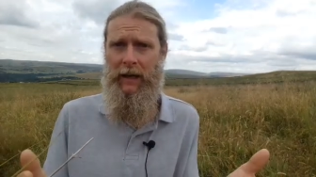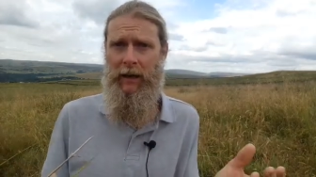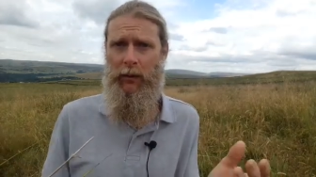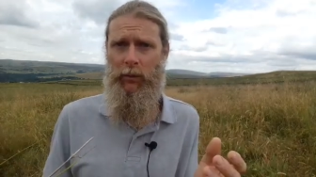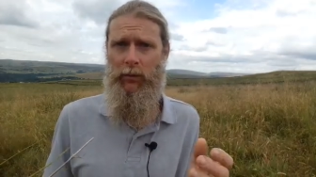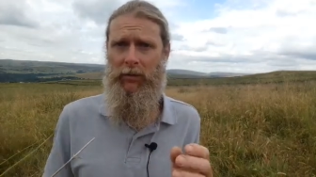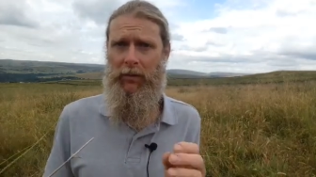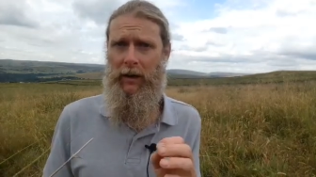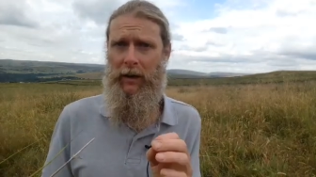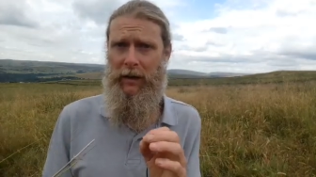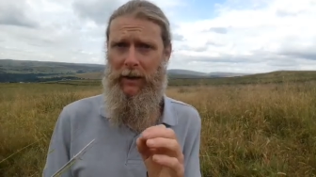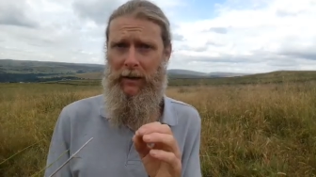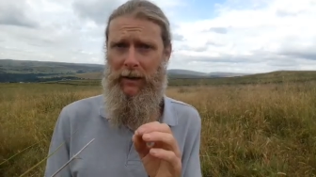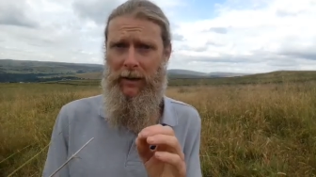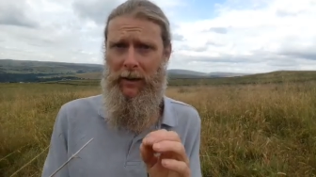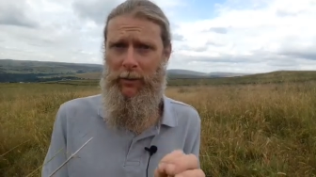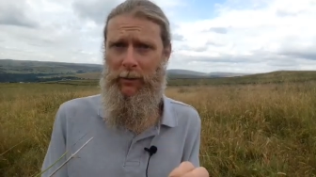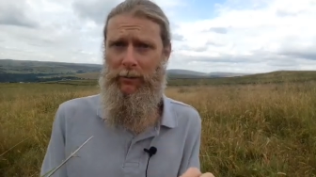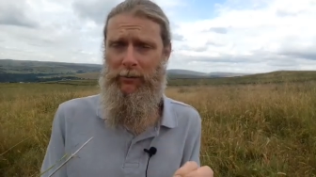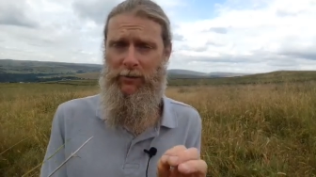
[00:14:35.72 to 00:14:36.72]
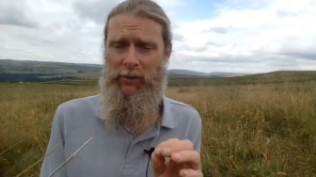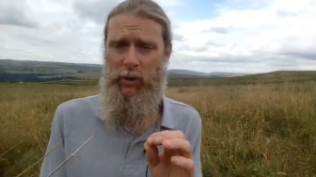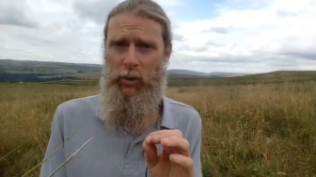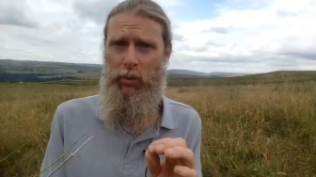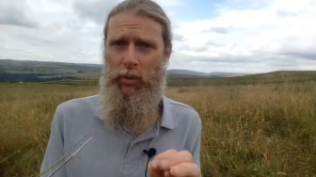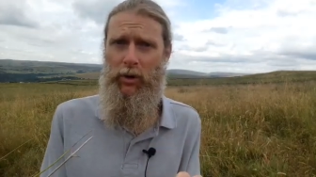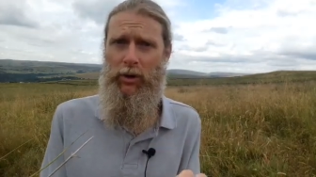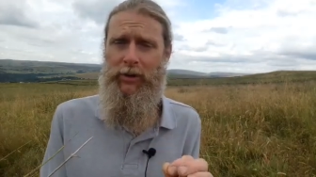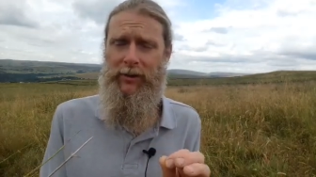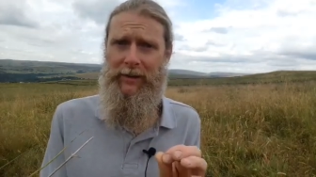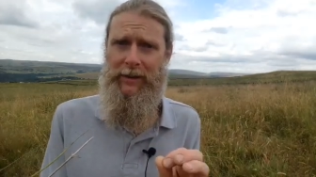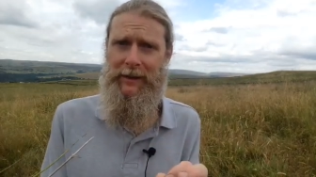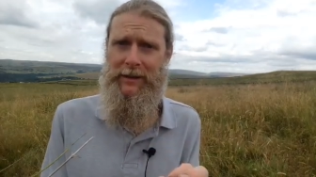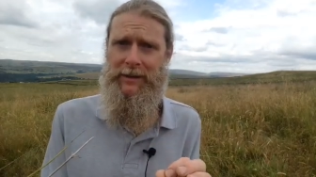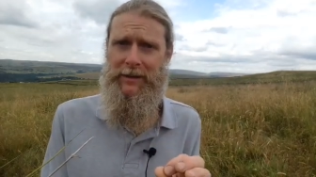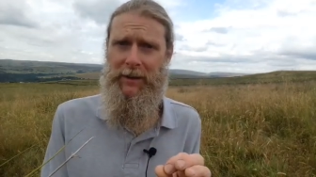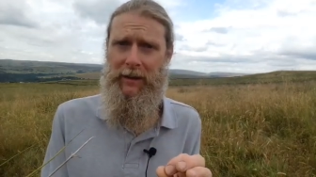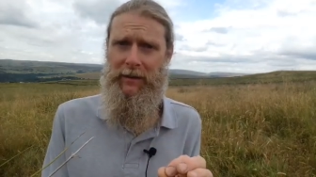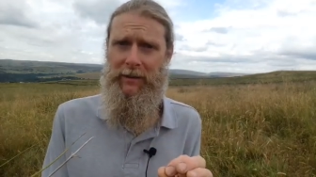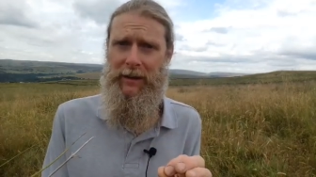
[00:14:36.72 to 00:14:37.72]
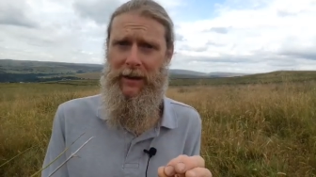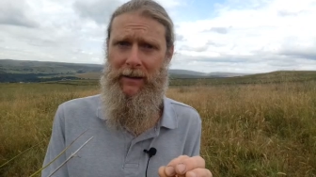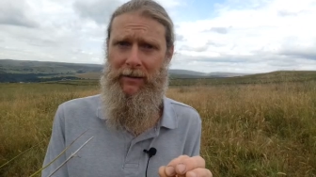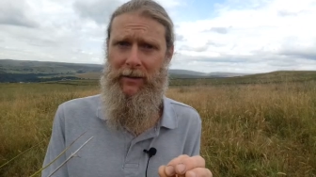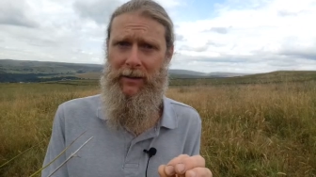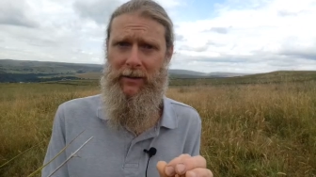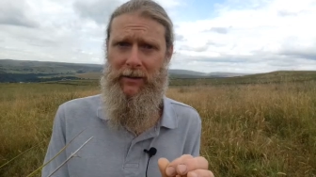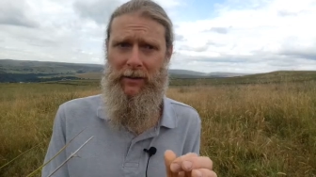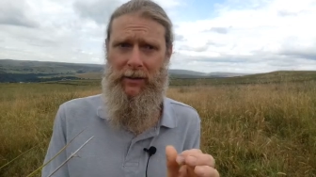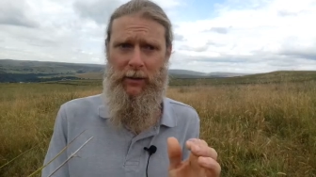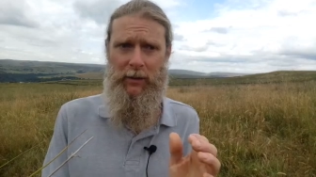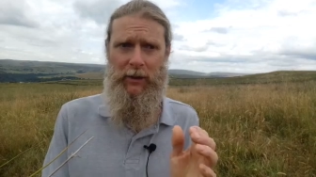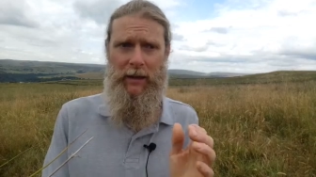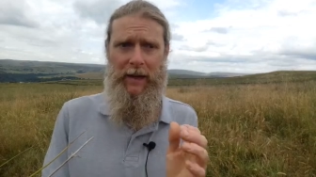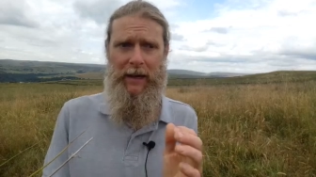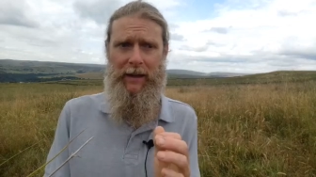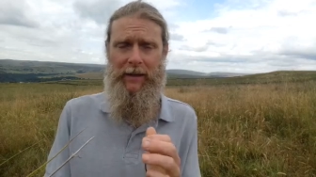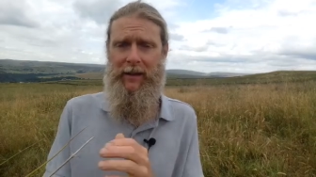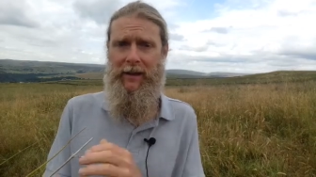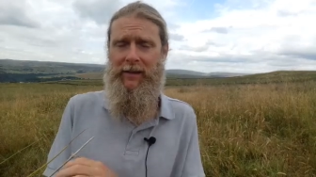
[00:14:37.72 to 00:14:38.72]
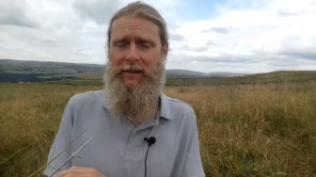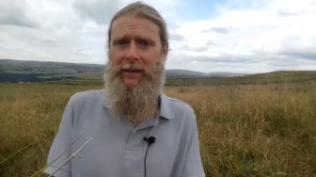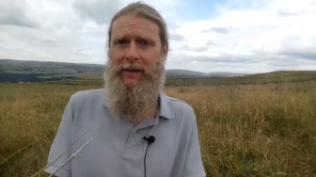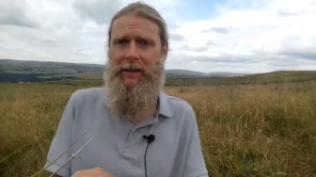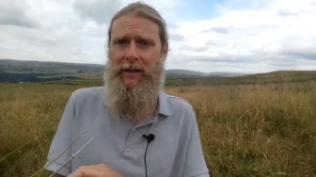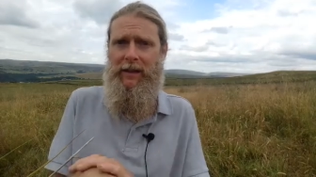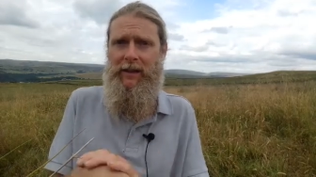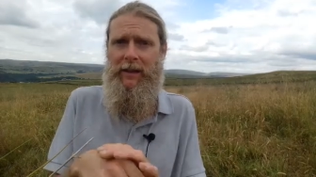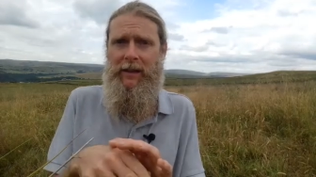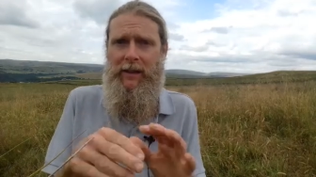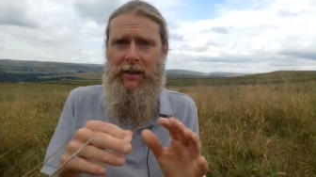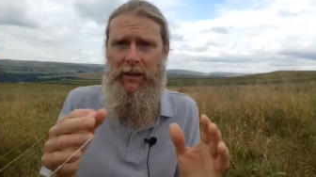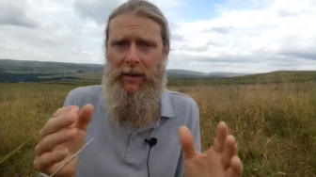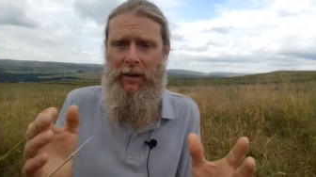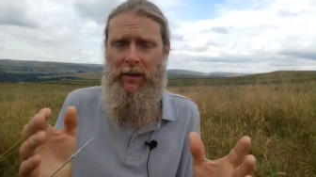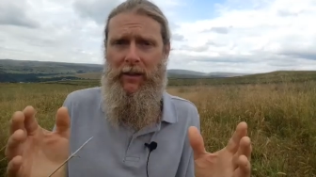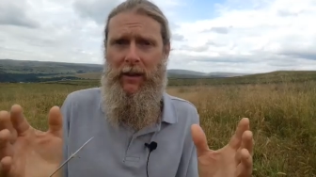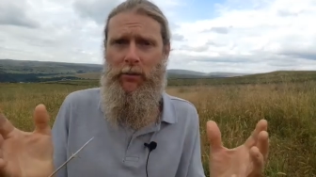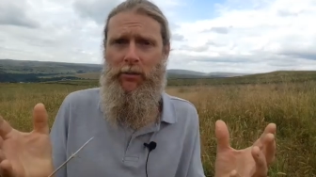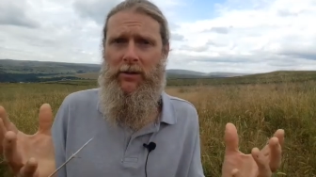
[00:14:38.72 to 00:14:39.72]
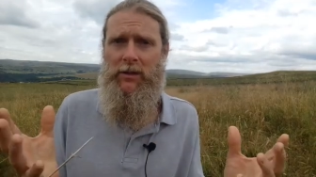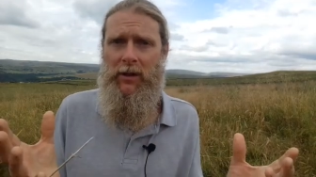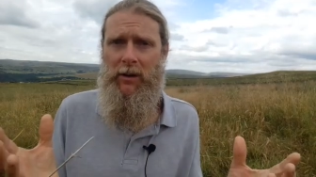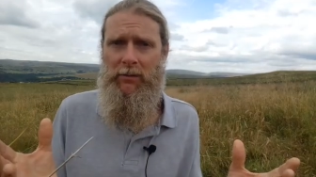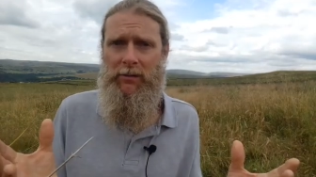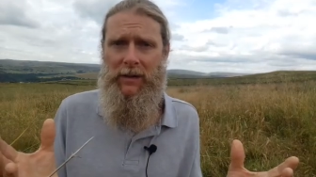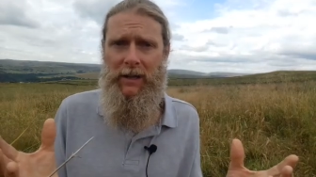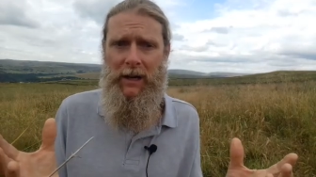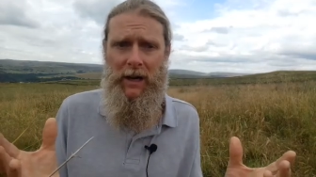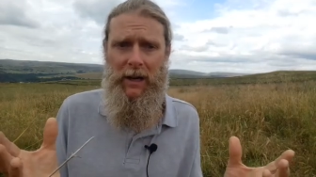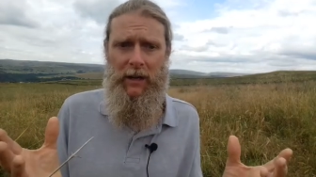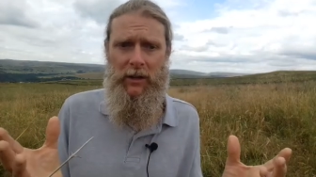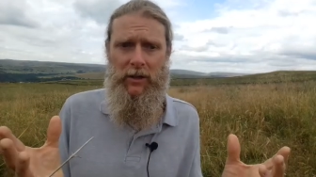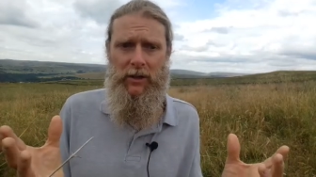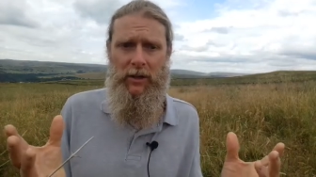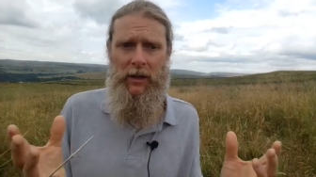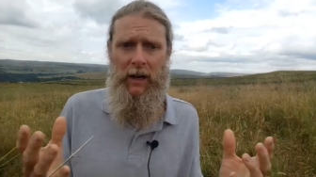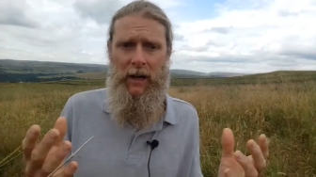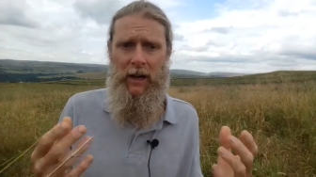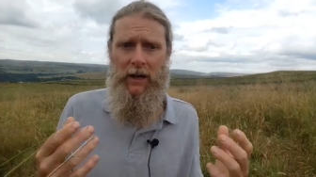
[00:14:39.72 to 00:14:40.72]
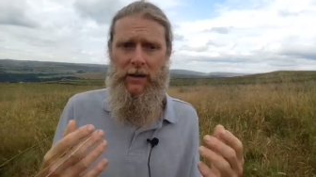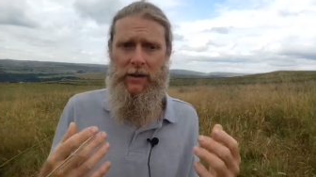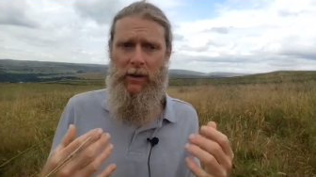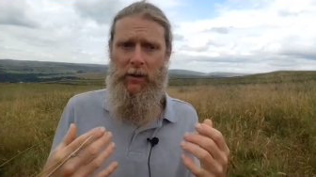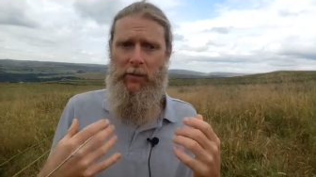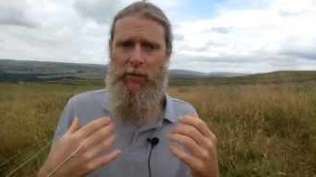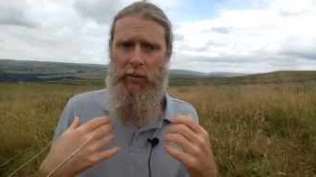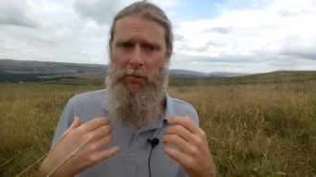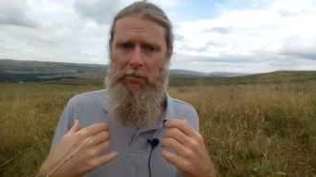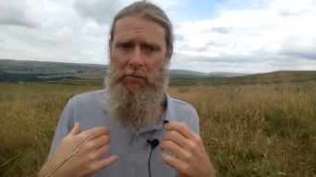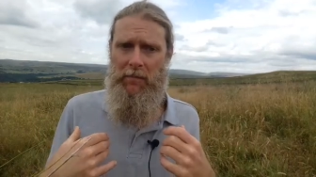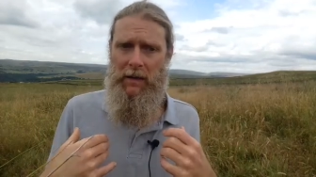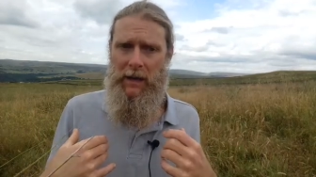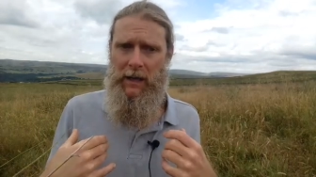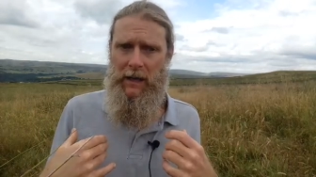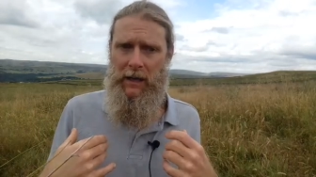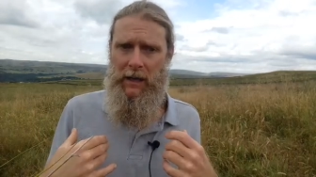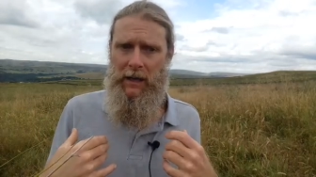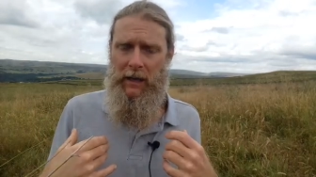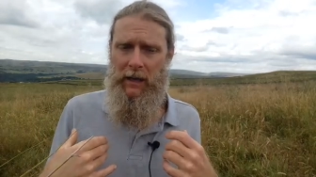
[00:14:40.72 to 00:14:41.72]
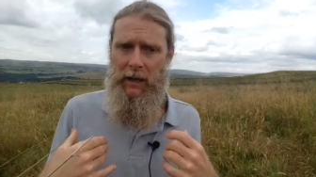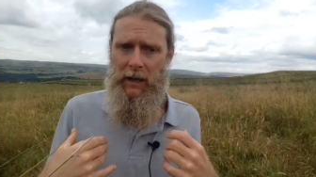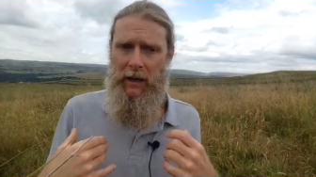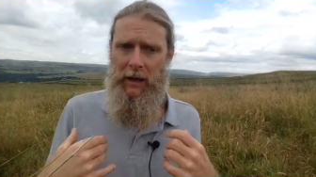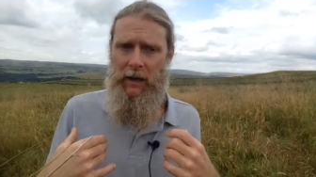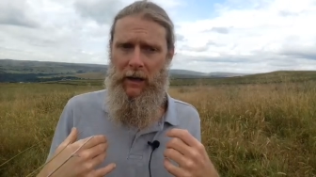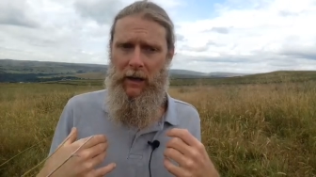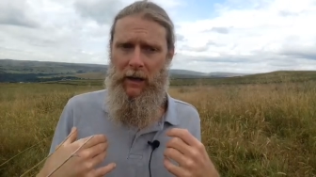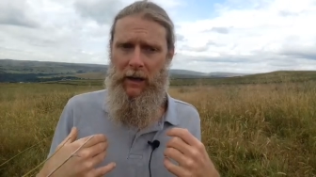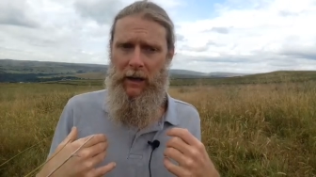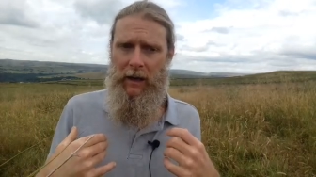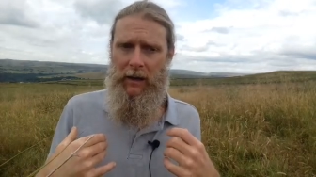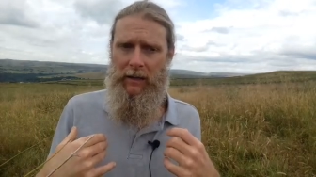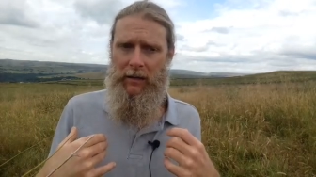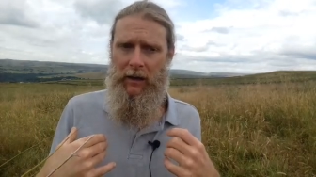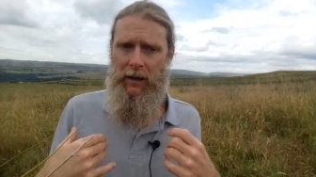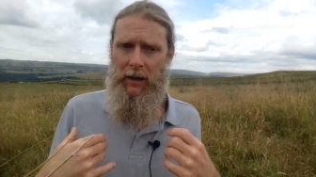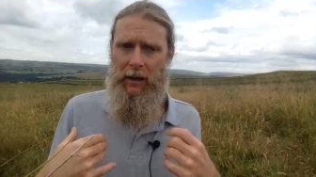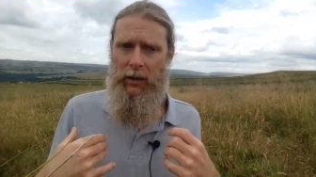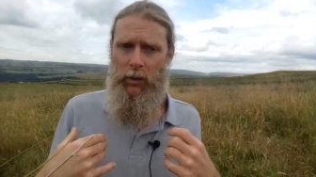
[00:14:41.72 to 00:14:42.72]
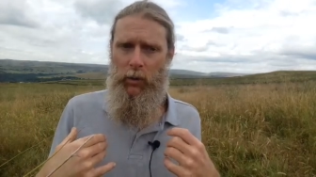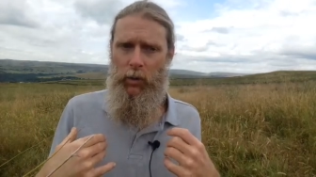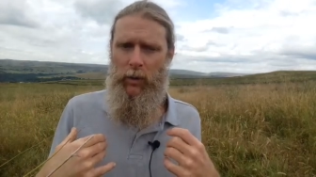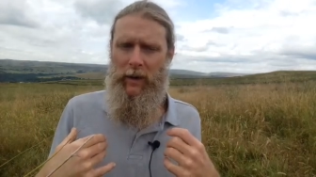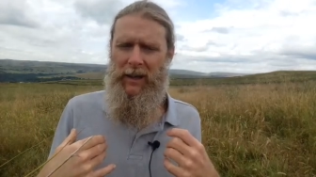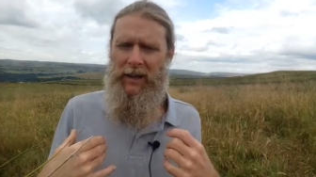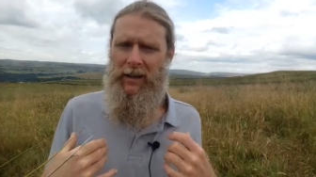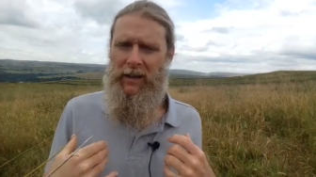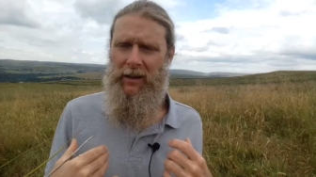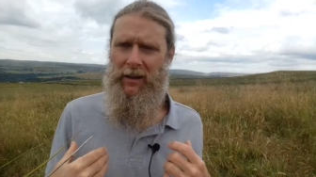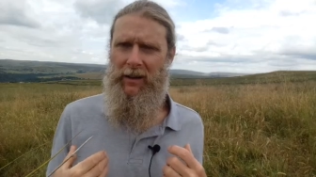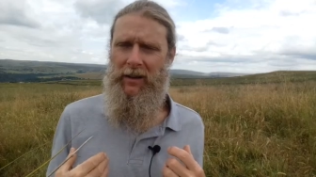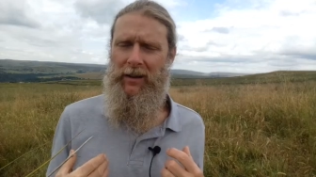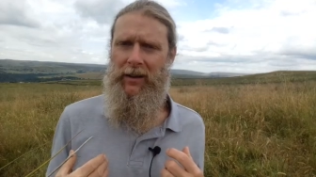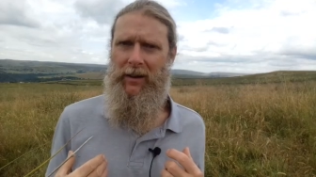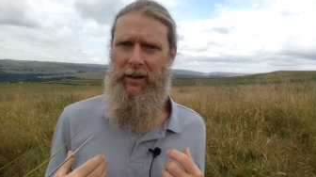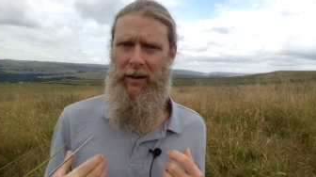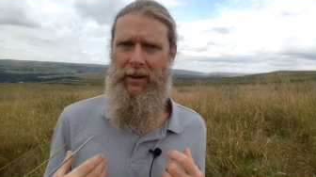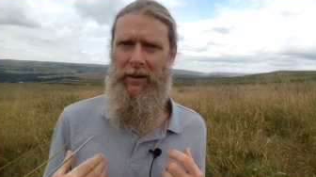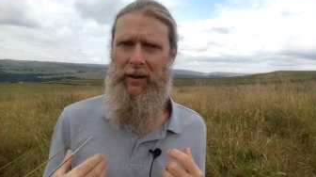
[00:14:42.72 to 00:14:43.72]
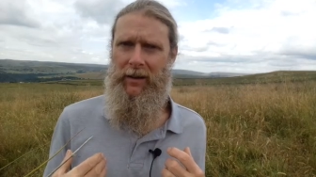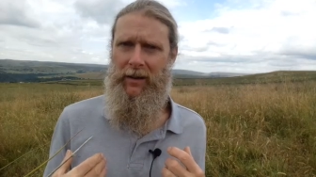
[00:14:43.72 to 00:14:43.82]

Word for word: it was like no, it was the worst insult ever. So this you know, there was no touch. So for me, it's like we yearn.